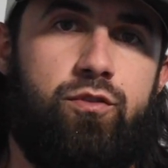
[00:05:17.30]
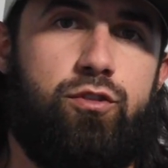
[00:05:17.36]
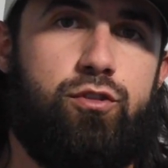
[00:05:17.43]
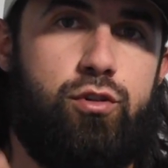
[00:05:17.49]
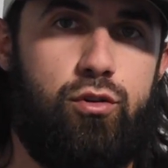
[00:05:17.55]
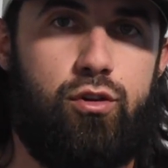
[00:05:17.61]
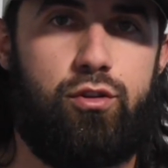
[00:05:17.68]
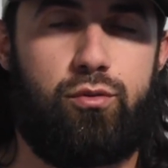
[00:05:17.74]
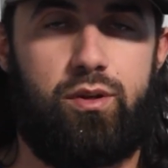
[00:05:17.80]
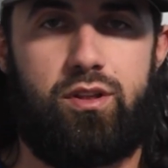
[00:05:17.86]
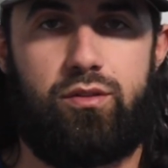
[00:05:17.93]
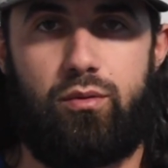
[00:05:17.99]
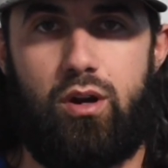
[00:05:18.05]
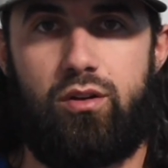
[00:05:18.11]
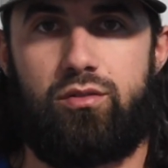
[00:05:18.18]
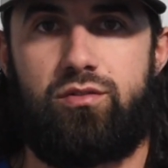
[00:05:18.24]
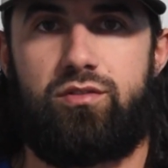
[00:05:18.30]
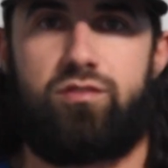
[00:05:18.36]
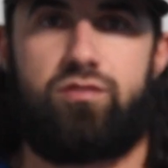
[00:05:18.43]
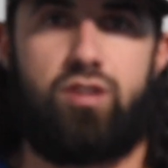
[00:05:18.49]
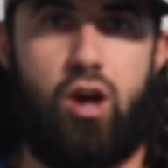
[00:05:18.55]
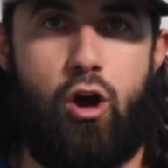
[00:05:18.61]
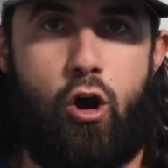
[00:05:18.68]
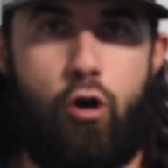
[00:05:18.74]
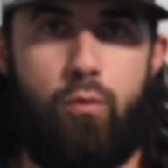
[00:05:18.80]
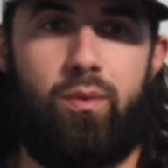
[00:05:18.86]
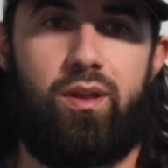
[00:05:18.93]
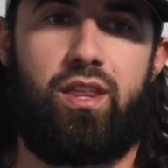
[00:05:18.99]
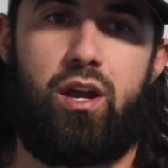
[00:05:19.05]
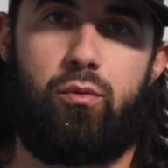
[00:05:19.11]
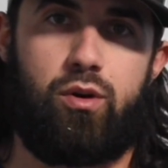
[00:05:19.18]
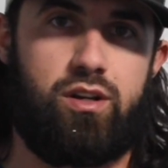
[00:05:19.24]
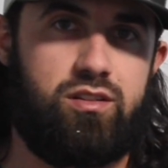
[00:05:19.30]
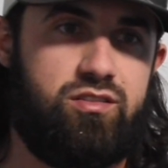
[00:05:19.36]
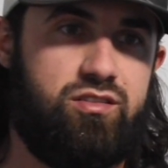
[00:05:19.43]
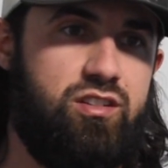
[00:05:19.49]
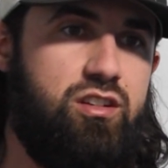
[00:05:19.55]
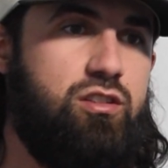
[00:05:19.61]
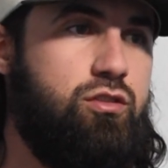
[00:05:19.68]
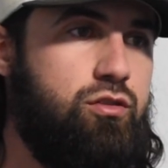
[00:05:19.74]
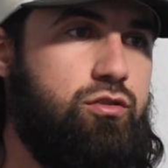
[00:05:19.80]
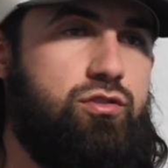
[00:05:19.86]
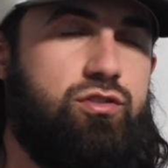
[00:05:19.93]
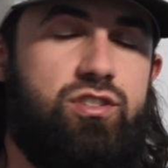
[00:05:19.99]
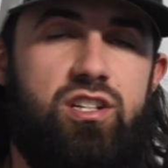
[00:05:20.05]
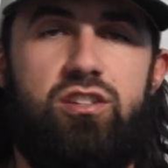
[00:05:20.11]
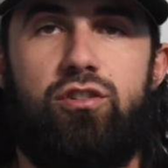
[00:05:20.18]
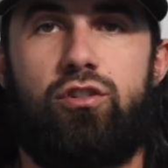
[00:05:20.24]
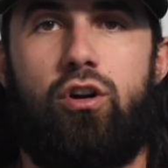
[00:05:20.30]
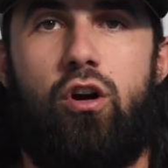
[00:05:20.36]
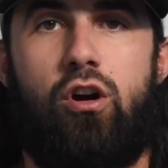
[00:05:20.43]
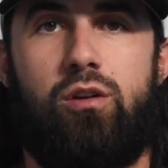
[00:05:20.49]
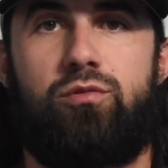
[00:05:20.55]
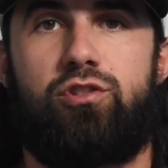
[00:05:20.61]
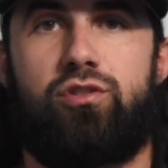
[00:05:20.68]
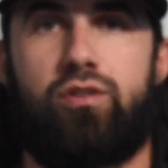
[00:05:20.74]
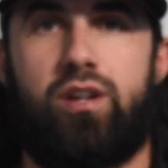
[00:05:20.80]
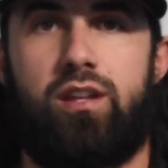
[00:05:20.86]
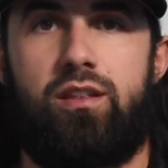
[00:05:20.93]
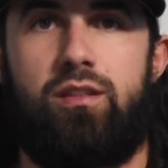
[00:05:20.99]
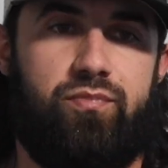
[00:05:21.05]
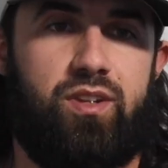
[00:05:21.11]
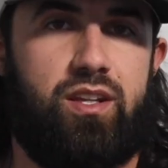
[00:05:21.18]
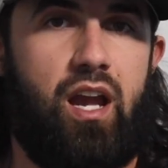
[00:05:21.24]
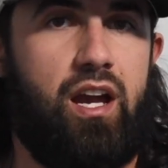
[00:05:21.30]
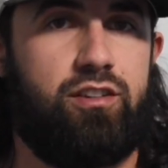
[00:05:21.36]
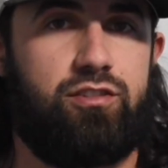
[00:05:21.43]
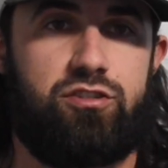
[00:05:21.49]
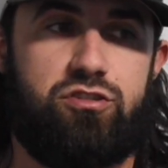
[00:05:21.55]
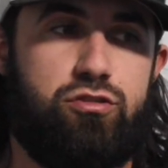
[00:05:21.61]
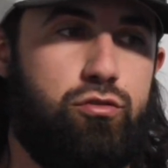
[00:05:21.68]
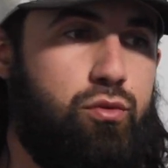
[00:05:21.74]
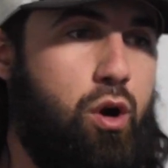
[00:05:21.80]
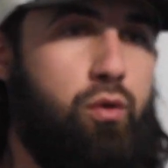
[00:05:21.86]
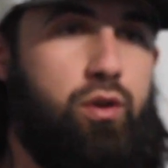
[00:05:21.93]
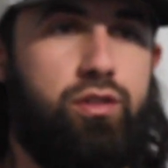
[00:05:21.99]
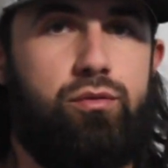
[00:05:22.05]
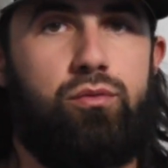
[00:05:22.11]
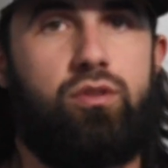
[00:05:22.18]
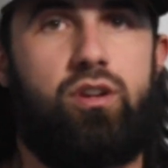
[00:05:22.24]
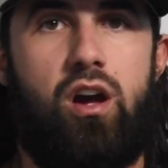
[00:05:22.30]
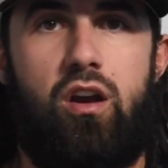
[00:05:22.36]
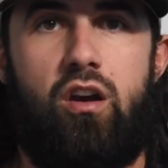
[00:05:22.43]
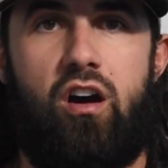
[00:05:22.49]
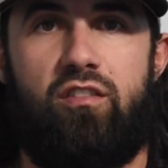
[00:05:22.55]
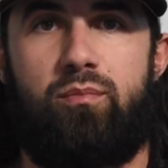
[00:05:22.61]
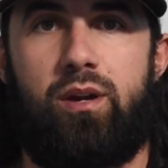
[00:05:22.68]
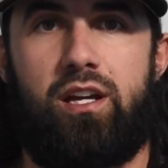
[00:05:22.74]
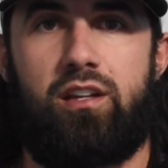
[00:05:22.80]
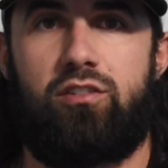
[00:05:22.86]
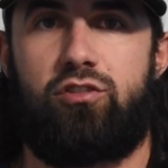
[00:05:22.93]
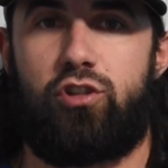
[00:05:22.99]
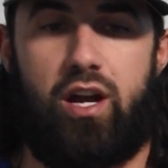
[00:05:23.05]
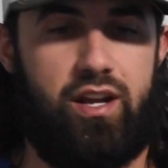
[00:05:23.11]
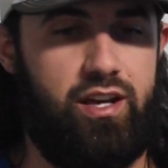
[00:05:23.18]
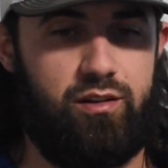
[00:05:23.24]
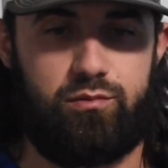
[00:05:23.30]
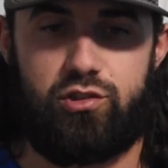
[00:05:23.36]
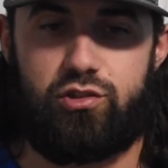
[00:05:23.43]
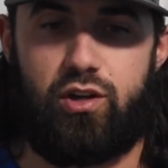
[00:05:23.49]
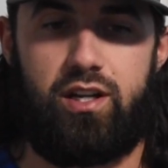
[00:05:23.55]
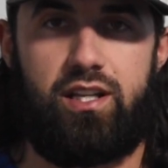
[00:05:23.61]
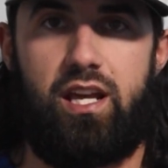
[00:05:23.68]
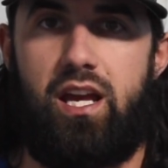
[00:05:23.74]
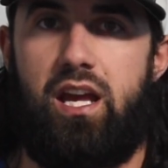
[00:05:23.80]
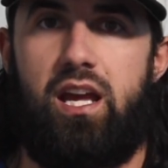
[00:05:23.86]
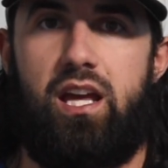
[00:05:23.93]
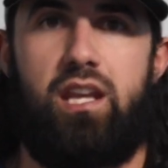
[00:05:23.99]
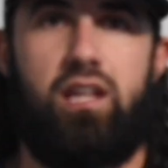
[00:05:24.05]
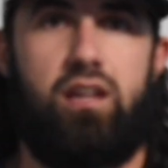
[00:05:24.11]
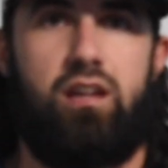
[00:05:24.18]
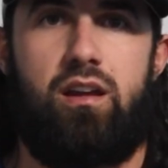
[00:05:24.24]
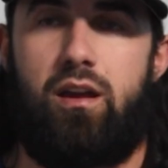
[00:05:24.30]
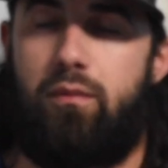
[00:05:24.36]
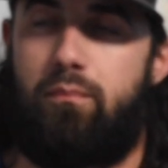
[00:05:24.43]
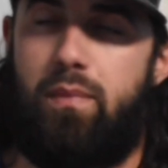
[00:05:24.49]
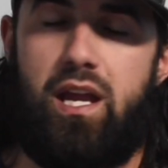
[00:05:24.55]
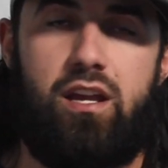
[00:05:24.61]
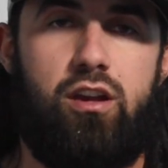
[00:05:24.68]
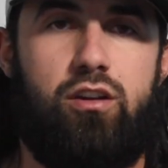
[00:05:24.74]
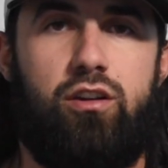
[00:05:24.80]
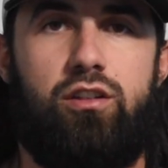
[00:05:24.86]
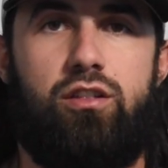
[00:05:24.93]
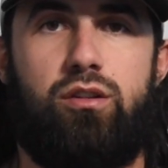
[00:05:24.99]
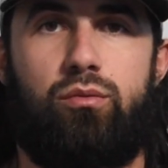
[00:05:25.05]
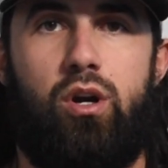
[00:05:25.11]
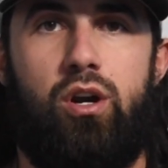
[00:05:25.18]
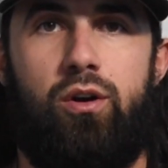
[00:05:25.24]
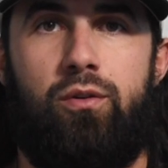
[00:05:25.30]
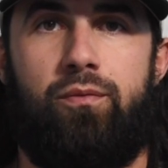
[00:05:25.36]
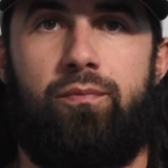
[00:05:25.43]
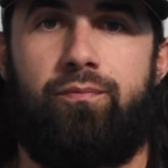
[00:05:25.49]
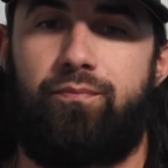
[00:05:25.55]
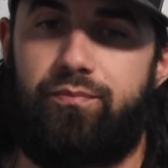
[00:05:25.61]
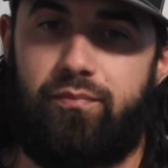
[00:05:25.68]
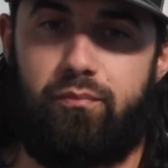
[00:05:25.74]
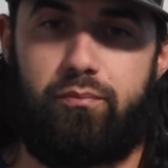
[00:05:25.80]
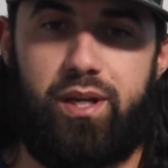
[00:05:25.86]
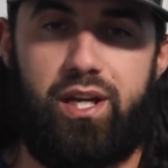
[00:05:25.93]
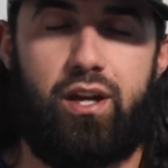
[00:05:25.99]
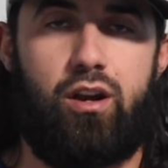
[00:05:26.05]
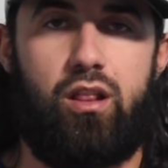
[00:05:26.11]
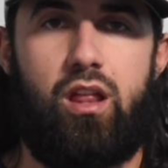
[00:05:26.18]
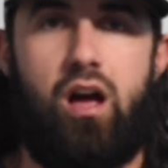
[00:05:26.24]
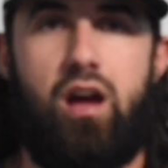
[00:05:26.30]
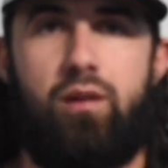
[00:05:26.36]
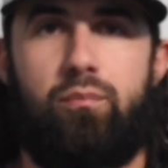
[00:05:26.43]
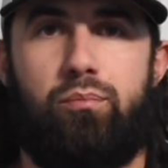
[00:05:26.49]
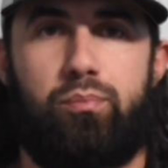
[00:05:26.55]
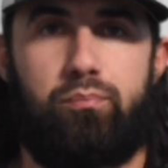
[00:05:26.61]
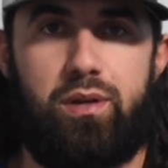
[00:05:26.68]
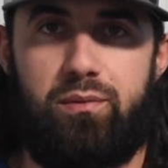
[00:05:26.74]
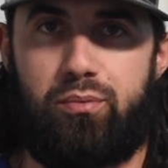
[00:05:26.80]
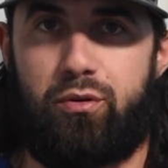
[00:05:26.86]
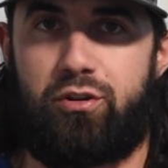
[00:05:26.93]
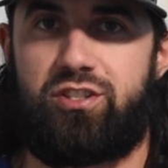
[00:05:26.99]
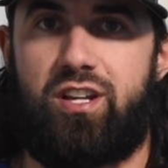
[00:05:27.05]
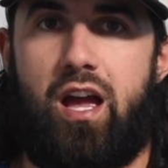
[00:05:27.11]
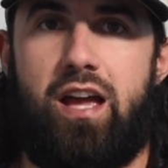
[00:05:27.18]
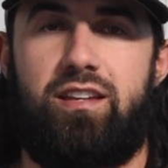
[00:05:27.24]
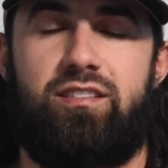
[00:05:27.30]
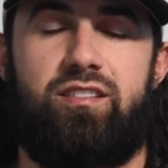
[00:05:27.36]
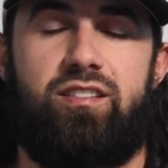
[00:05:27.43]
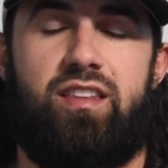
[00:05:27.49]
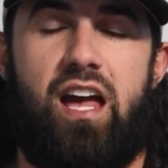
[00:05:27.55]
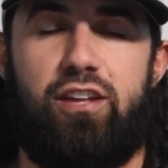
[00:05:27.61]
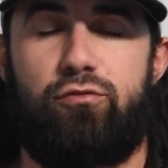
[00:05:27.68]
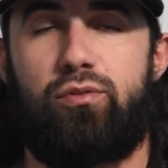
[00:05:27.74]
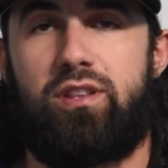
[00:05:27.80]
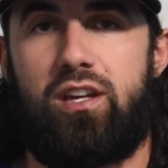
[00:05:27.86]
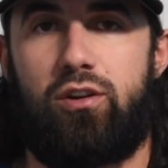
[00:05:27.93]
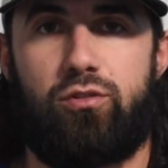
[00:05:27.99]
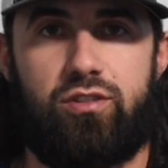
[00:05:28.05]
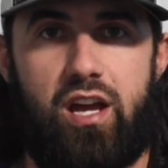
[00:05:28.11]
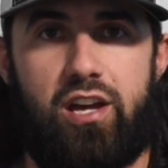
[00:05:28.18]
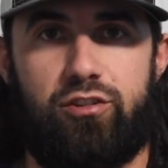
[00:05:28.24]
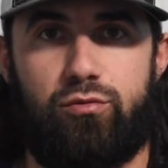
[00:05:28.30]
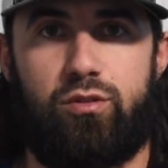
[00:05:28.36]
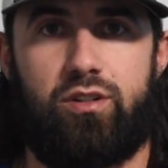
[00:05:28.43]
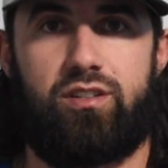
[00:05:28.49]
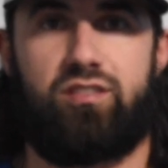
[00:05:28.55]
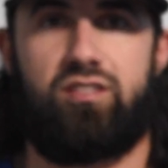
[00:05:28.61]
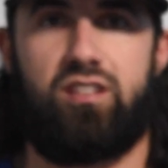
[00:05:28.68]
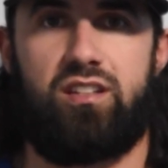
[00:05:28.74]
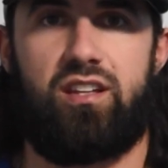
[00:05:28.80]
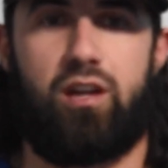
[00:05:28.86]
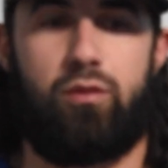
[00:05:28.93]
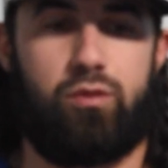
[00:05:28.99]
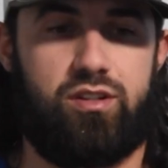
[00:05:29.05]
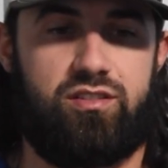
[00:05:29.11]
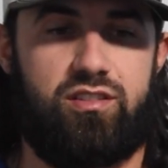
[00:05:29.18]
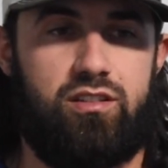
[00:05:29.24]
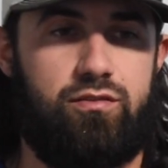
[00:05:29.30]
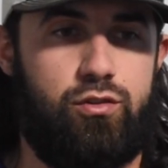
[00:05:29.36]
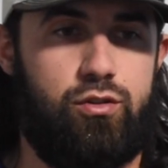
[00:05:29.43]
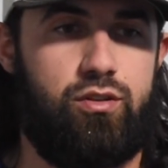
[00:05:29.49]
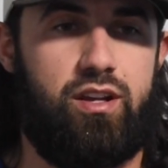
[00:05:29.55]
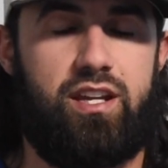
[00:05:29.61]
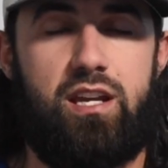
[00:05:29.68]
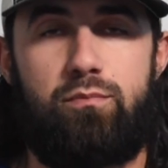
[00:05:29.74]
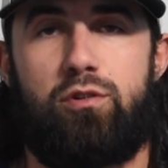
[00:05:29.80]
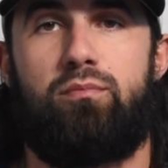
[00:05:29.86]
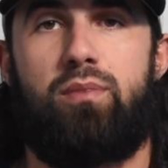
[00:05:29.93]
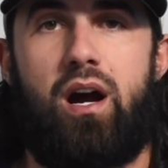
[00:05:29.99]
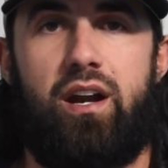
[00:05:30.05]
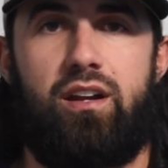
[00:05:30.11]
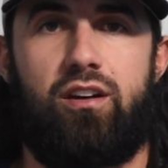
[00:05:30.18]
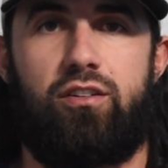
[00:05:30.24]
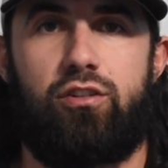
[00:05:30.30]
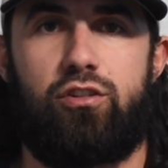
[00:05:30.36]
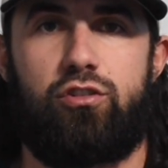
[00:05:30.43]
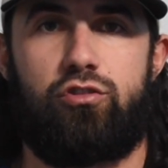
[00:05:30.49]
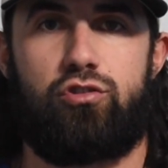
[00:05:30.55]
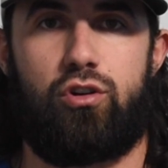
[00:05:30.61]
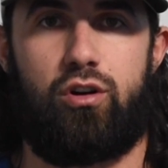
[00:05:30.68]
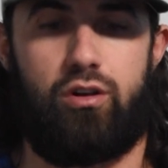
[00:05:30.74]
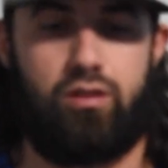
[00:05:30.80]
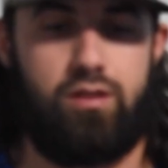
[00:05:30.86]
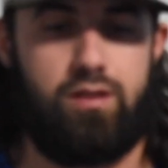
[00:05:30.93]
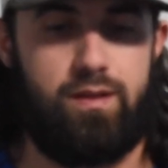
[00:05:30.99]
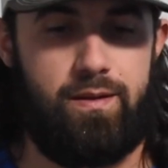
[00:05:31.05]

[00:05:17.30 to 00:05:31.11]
2 to 3 throws to home, and they want to see your arm strength. Guys, throw it through the cutoff man. Try to hit them straight in the head, make a good throw, be on a line, be precise. That's what those guys want to see. They want to see if you can keep your body under control,